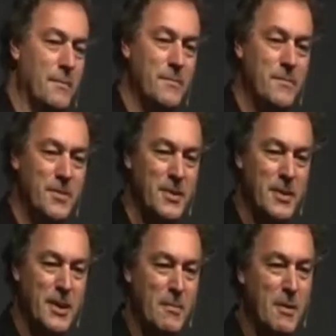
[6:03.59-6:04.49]

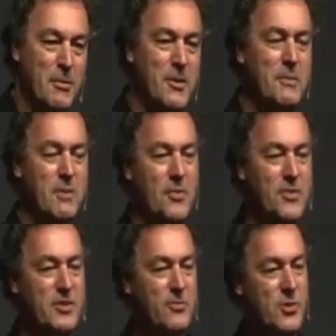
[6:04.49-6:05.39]
I mean, think about
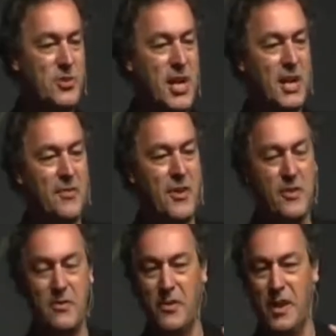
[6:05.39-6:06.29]
this for a second.
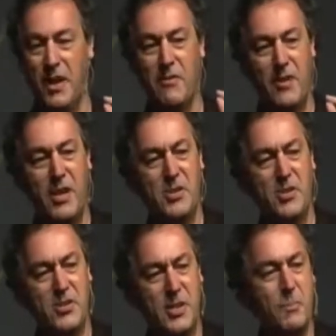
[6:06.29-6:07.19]
The
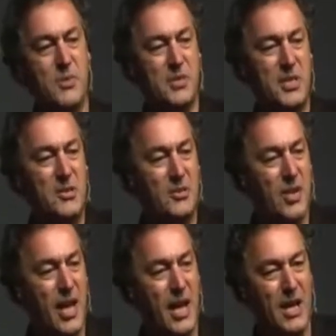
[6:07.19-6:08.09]
inventions that we're seeing
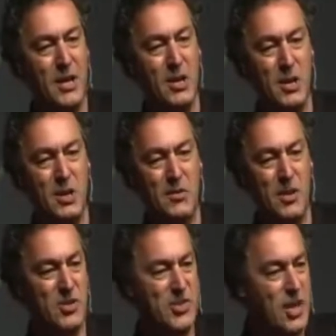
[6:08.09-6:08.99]
today,
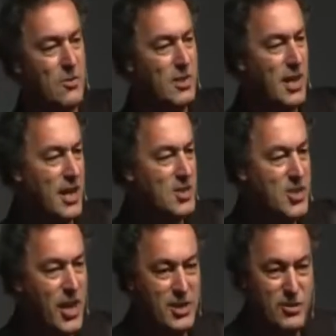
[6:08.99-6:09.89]
they sound like
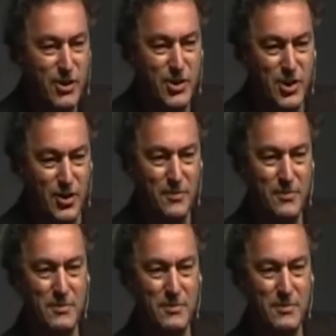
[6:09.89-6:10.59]
science fiction.